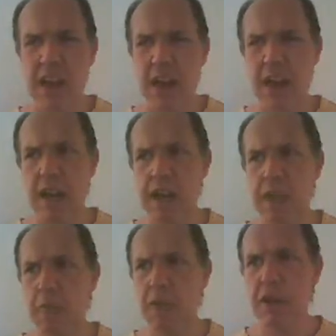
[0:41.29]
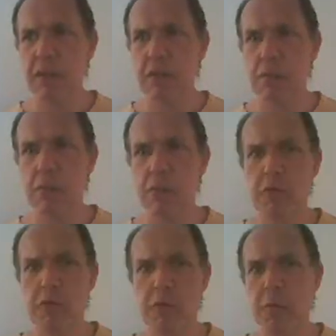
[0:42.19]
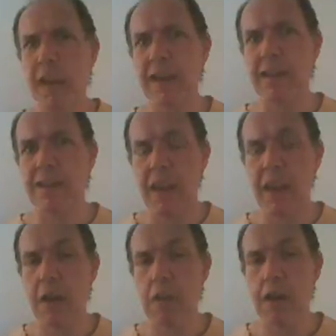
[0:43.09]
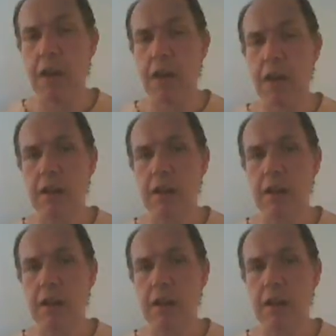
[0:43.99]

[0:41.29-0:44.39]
a reasonable spaced area,